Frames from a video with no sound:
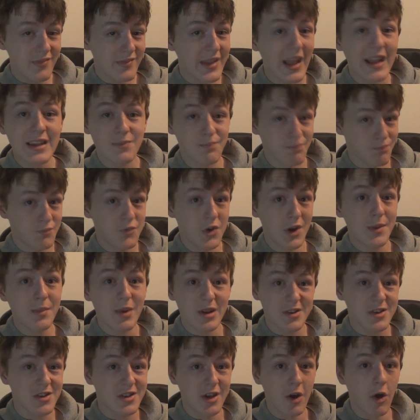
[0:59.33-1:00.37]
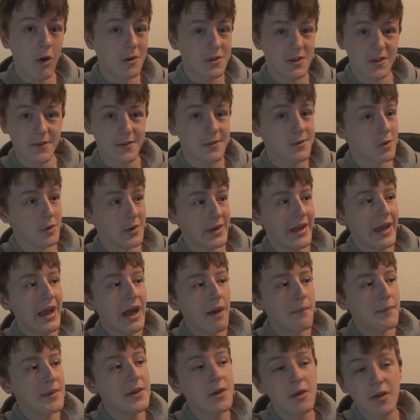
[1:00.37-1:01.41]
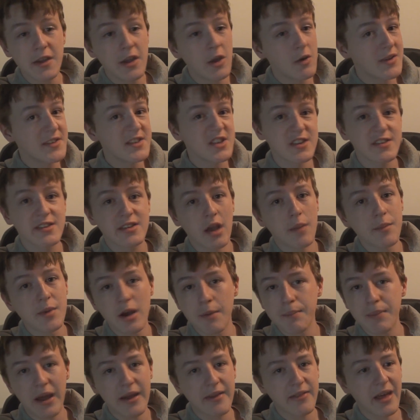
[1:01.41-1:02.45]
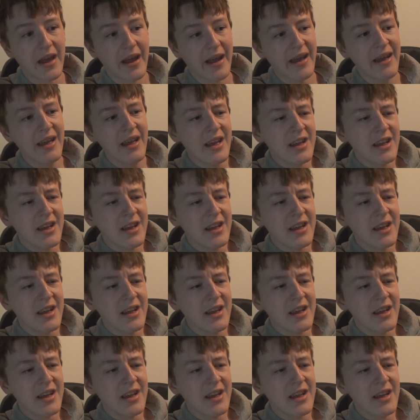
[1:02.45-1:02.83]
That's pretty much the origin story. I mean, you can just sum it up like that.